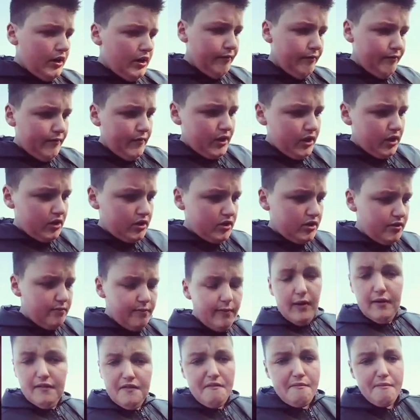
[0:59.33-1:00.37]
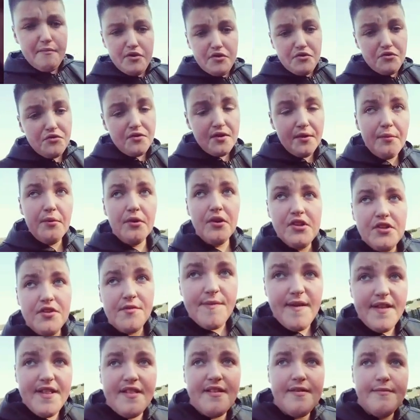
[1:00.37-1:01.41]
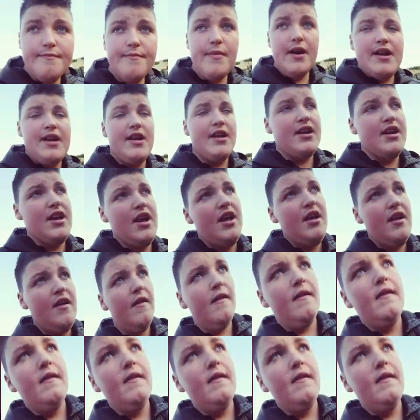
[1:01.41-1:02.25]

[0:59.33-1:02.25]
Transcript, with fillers: I'm just in one of the moods I want to spend some money.